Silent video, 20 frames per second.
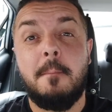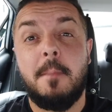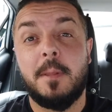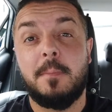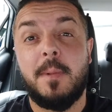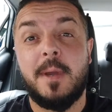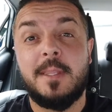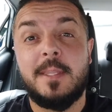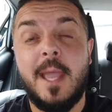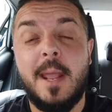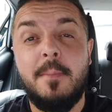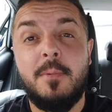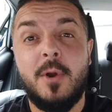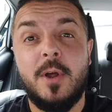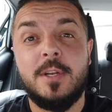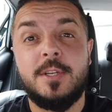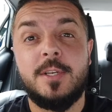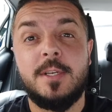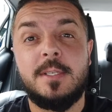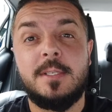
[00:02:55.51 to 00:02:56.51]
but by 10
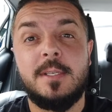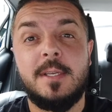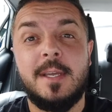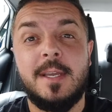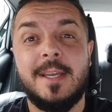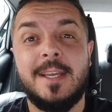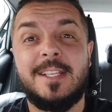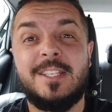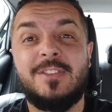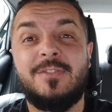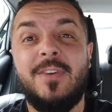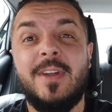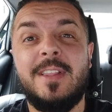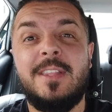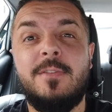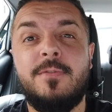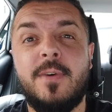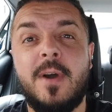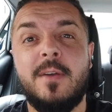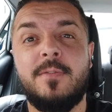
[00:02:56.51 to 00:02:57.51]
branches it's
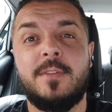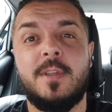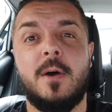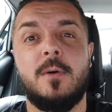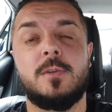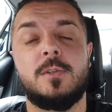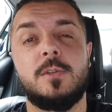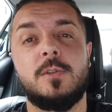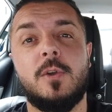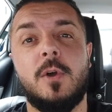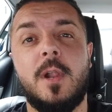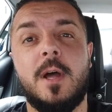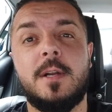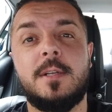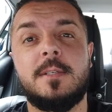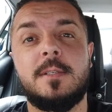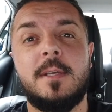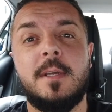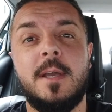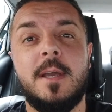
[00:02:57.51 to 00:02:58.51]

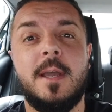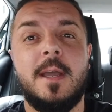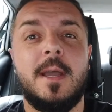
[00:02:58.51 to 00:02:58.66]
$25,000